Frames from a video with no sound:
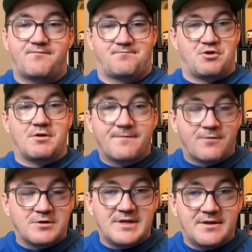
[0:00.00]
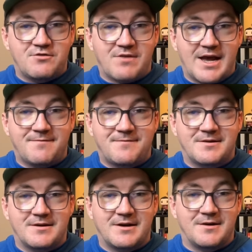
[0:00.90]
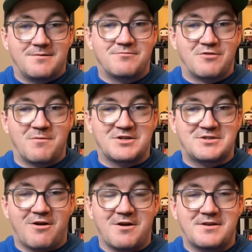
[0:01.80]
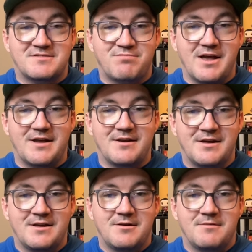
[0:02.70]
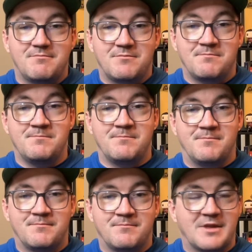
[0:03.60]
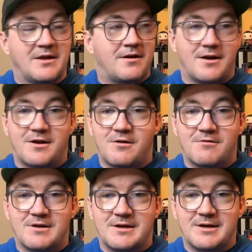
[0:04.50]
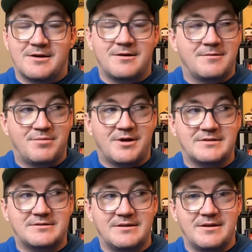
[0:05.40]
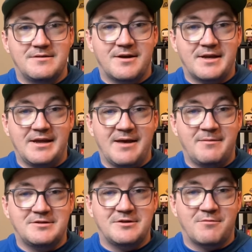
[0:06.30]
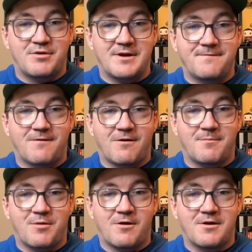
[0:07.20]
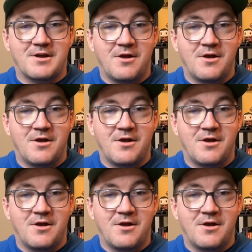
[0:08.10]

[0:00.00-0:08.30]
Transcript: during the first day of the draft, rumors started to spread. I hear Boston and Dougie Hamilton are pretty far apart